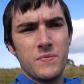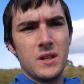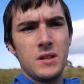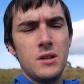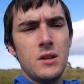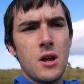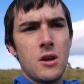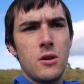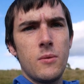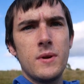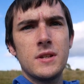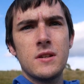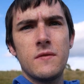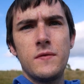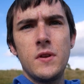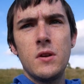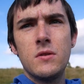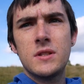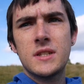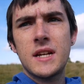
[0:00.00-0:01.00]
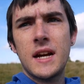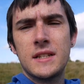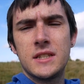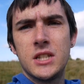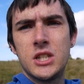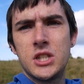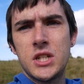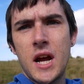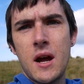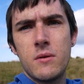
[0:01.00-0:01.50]
You know, there is a few
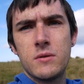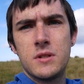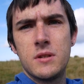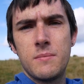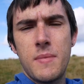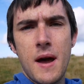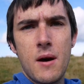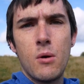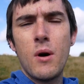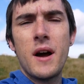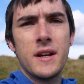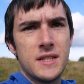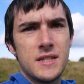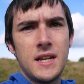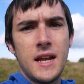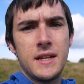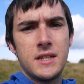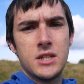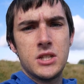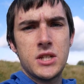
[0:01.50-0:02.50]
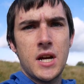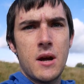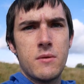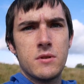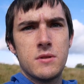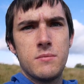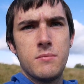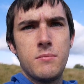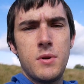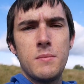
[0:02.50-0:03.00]
scattered showers about, or isolated
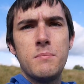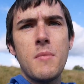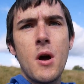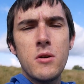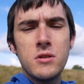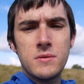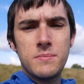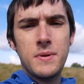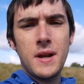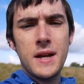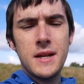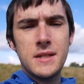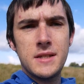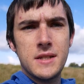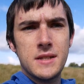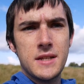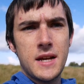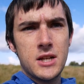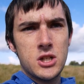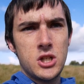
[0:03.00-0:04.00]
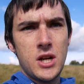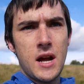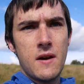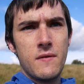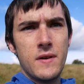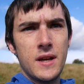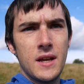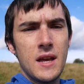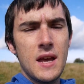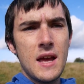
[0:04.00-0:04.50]
showers, but most places actually
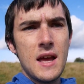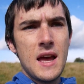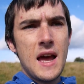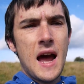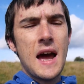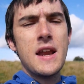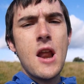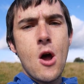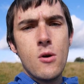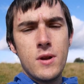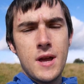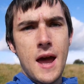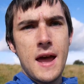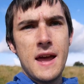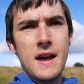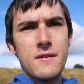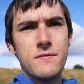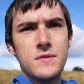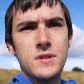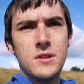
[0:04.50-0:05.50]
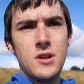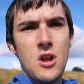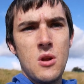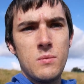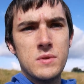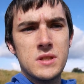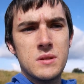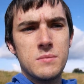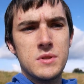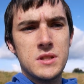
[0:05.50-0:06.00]
having an okay
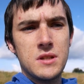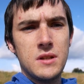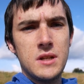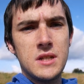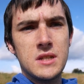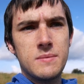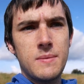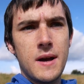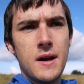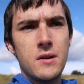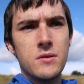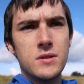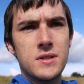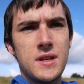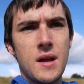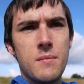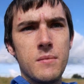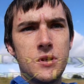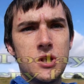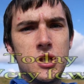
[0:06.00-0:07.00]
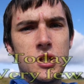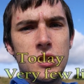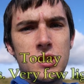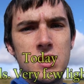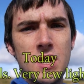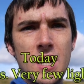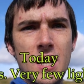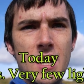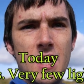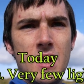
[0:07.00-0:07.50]
afternoon with some sunny spells.
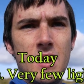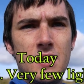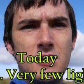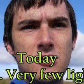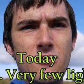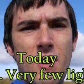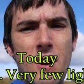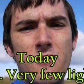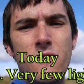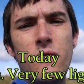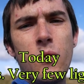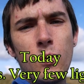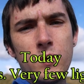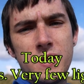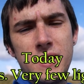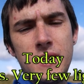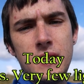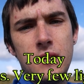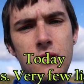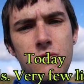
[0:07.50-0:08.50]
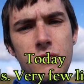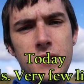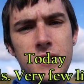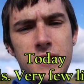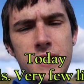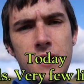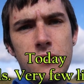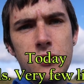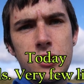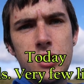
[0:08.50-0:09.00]
Temperatures, it's around 14 degrees
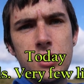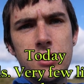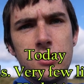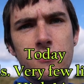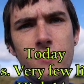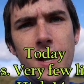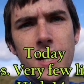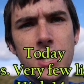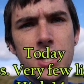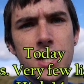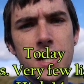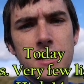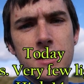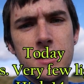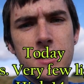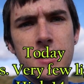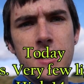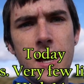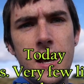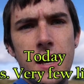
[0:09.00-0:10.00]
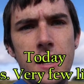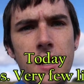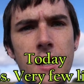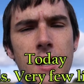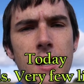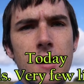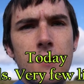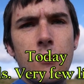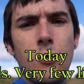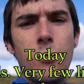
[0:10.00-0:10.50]
Celsius. The rain chance today
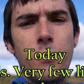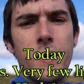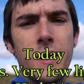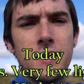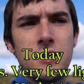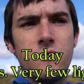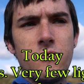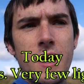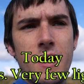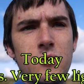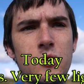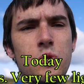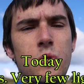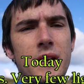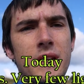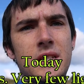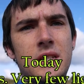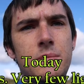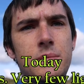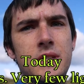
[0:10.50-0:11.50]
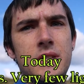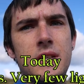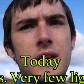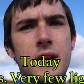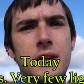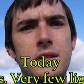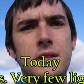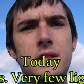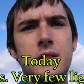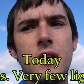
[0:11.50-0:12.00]
will be at around
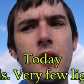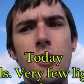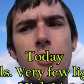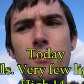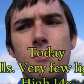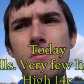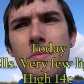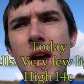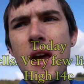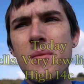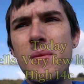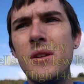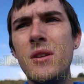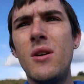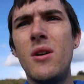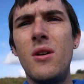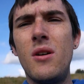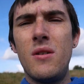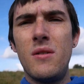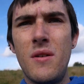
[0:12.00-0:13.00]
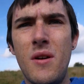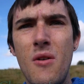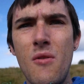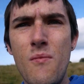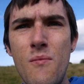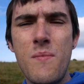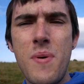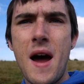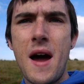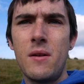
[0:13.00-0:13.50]
20%, so maybe not a
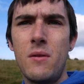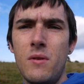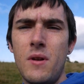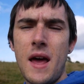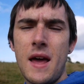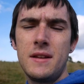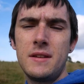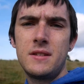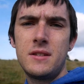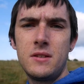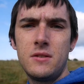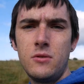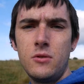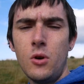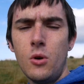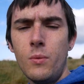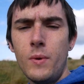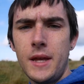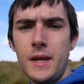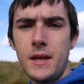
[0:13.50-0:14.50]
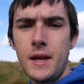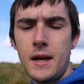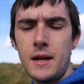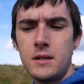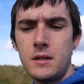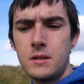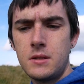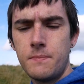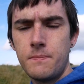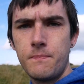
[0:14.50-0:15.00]
bad end to your
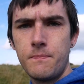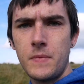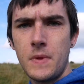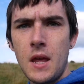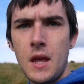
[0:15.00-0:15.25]
weekend.